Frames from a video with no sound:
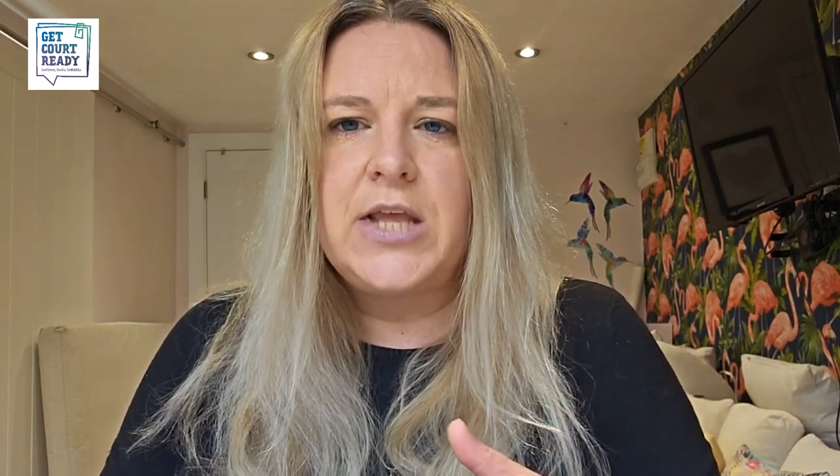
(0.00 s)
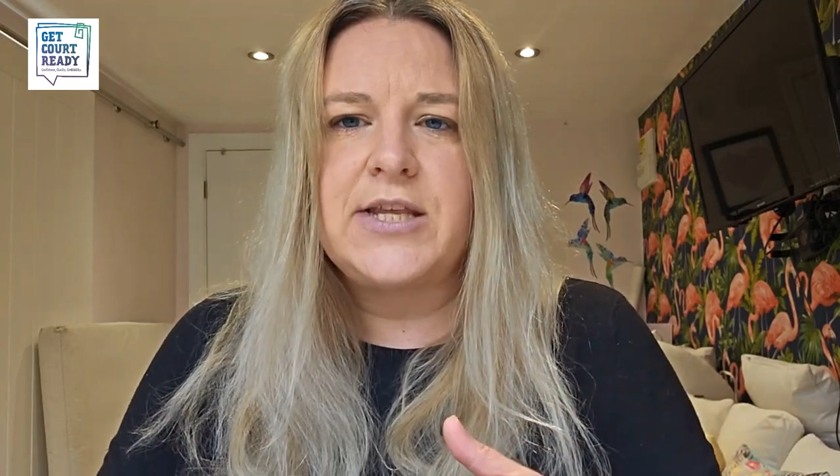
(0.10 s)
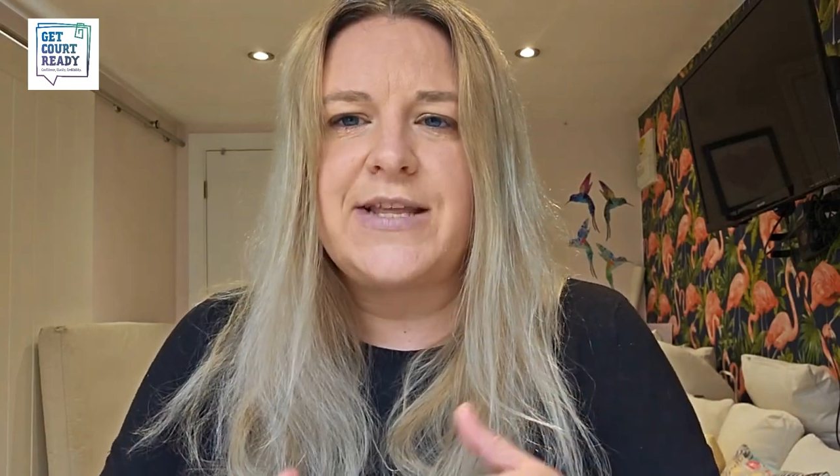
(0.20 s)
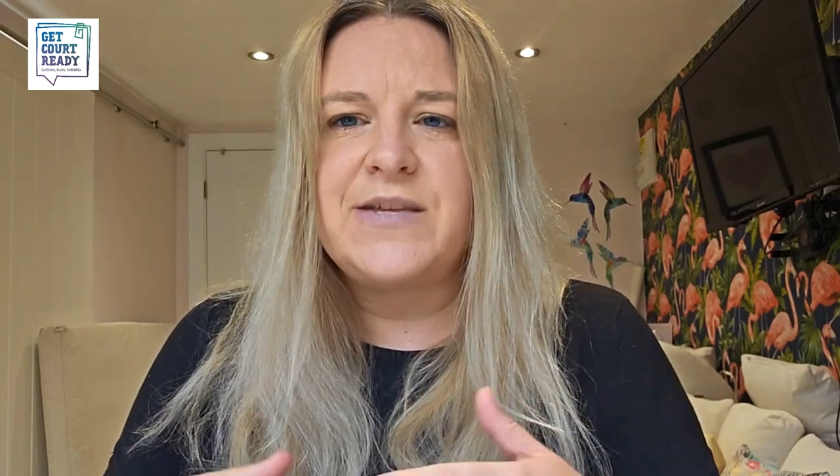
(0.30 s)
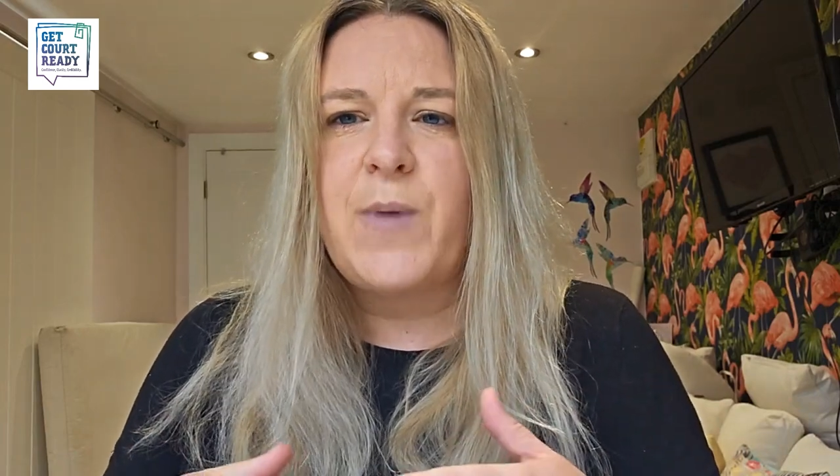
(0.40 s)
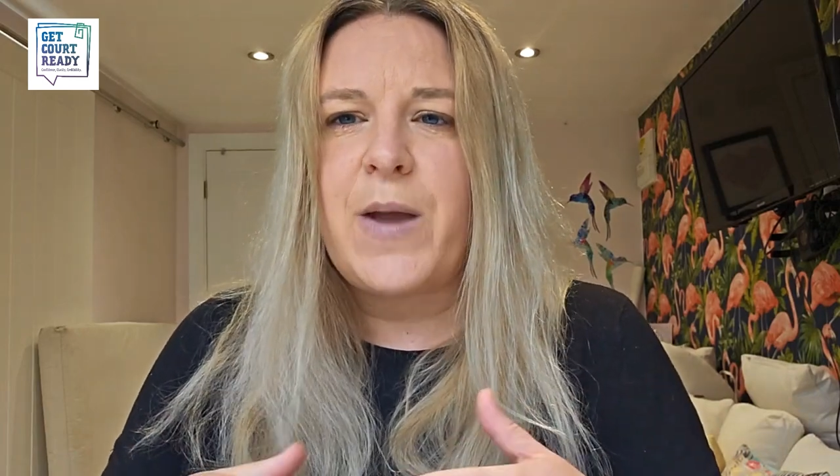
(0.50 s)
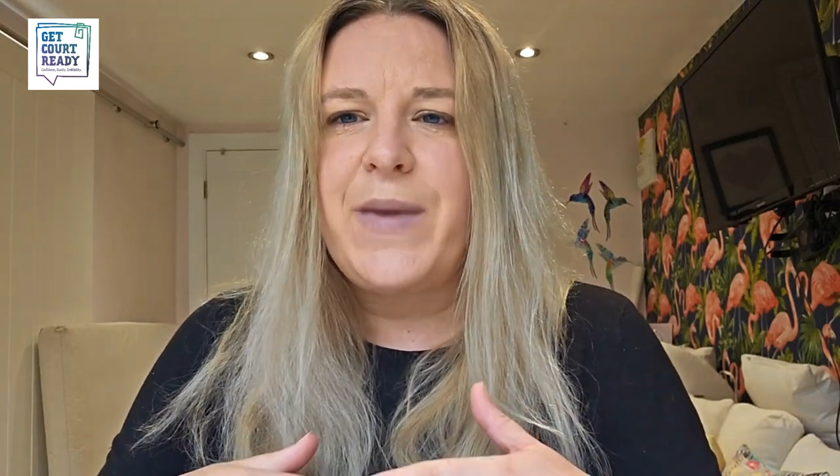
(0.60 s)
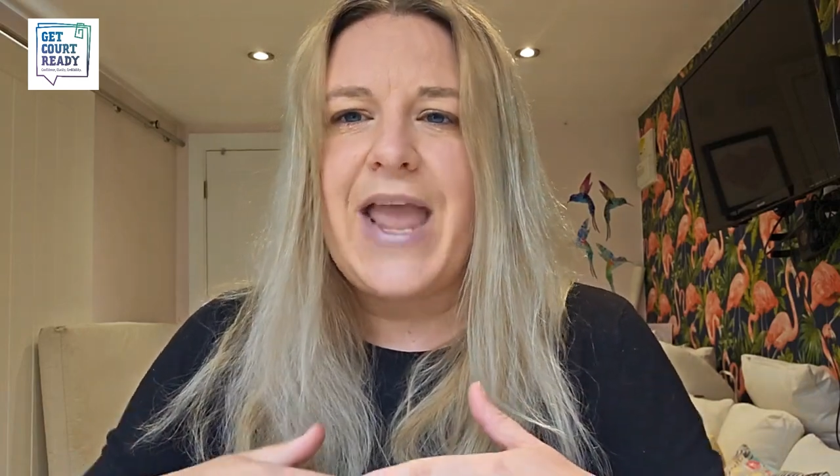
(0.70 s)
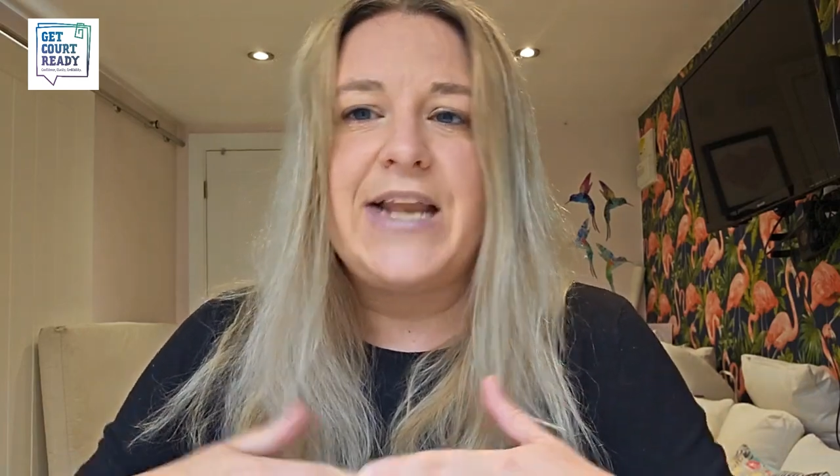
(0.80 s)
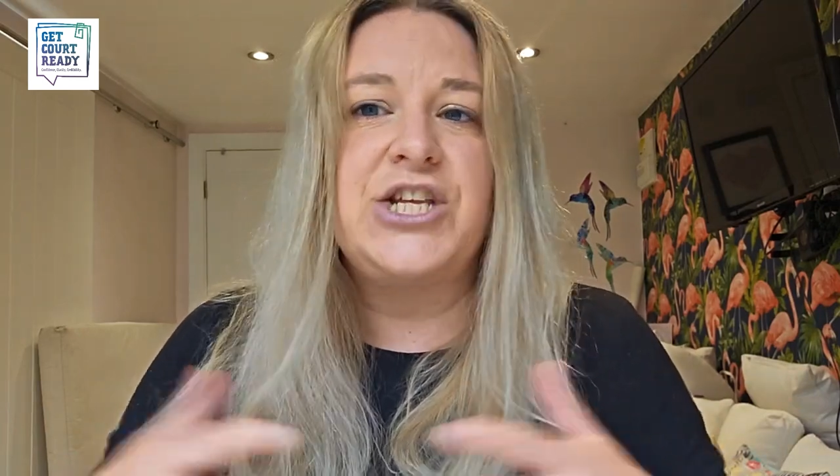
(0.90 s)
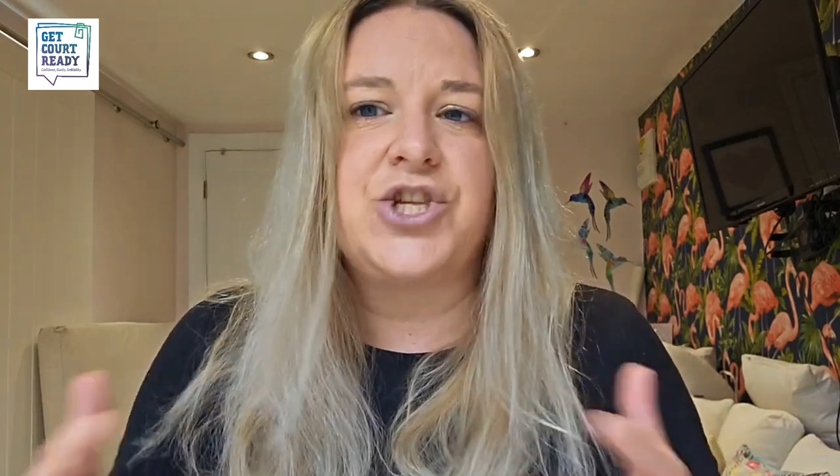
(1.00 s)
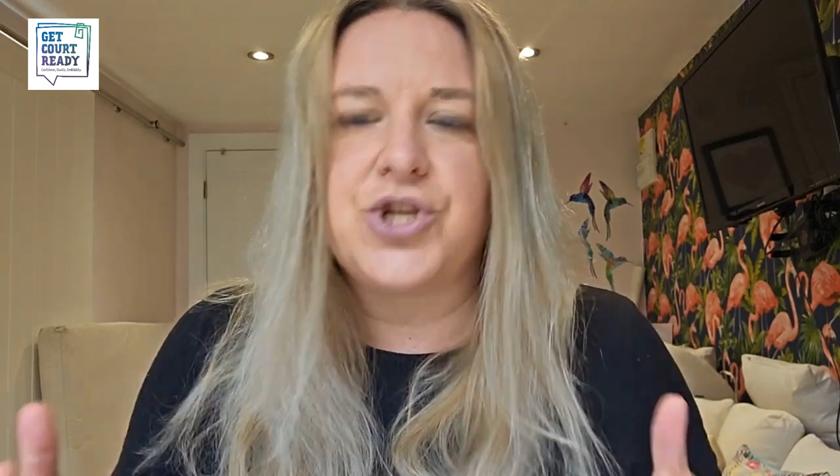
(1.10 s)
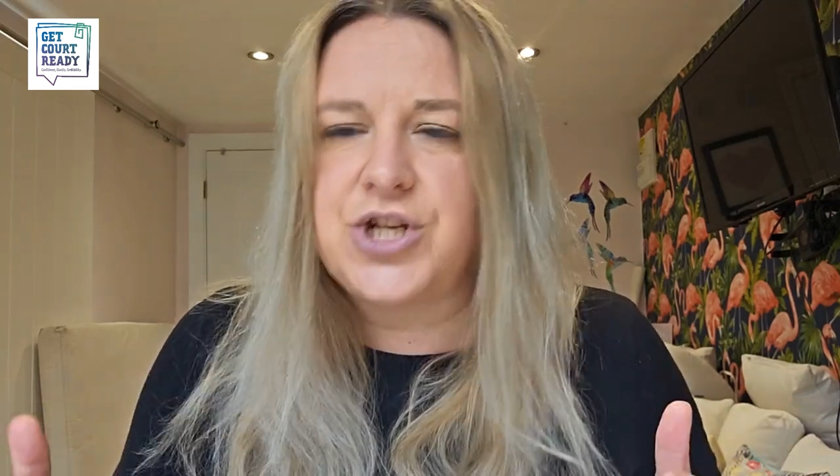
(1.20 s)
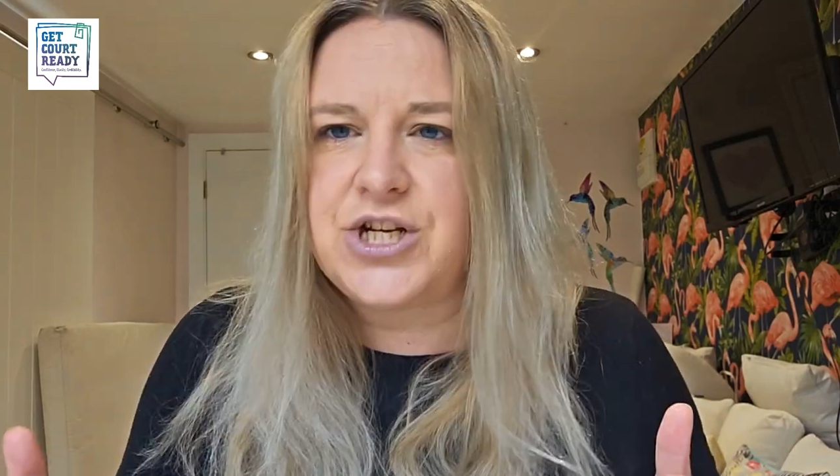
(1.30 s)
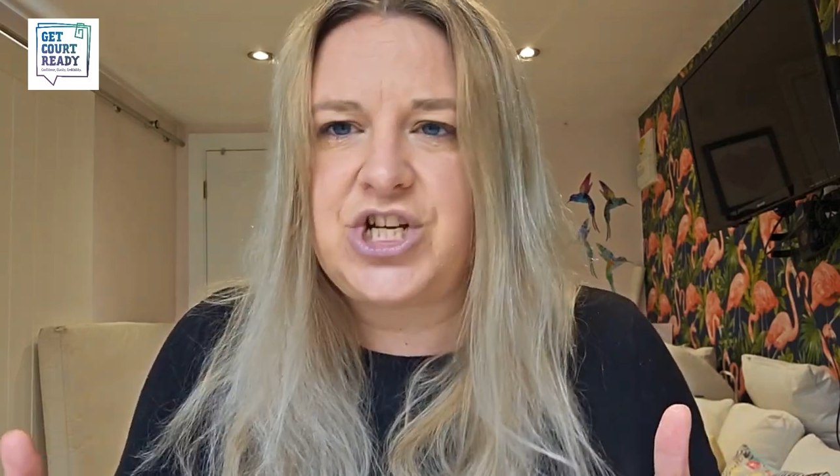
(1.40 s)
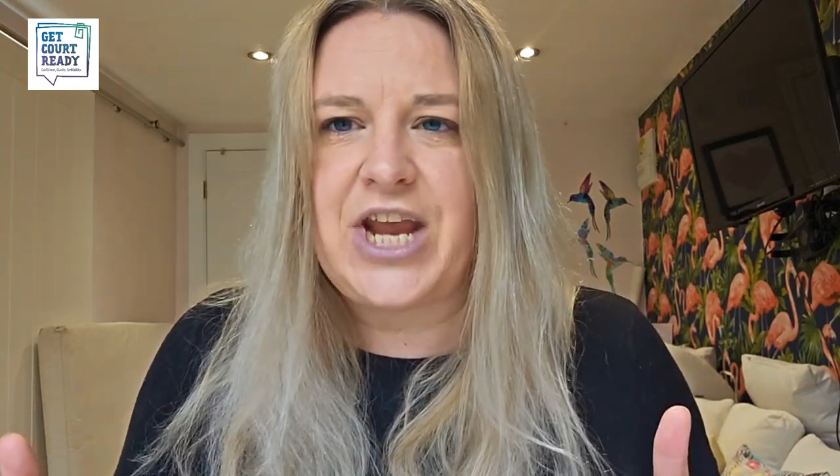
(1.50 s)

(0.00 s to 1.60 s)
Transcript: So this might be any sudden